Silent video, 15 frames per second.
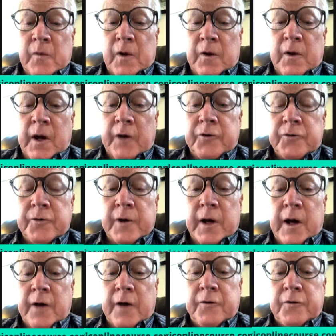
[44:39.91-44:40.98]
natural
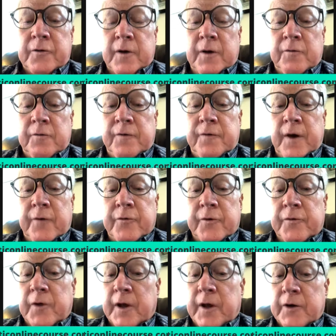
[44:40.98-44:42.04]
gas, in favor of
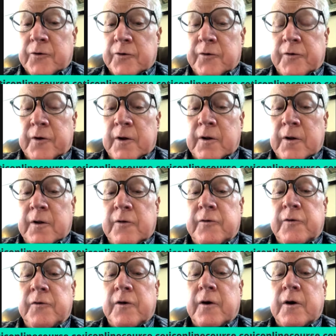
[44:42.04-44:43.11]
electricity. This
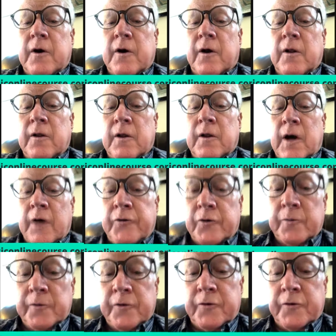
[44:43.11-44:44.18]
is a colossal
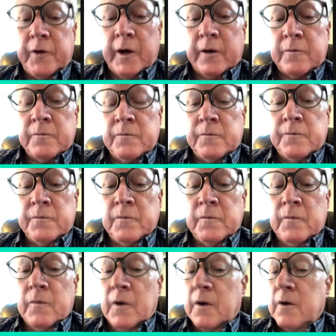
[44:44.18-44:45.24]
mistake.
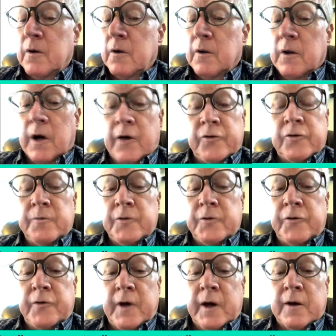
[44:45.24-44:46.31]
Colossal
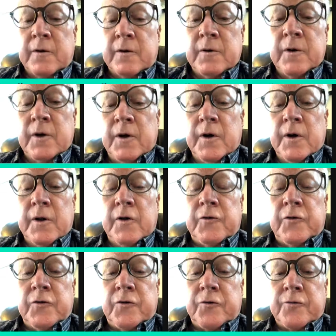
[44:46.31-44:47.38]
mistake. This
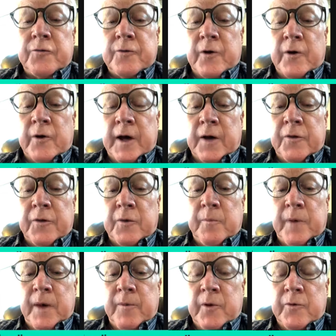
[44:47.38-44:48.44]
is throwing out the
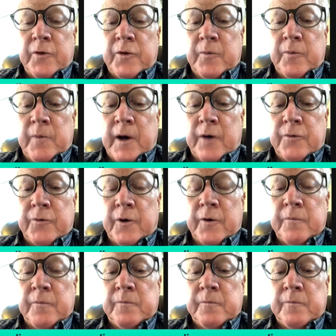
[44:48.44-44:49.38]
baby with the bathwater.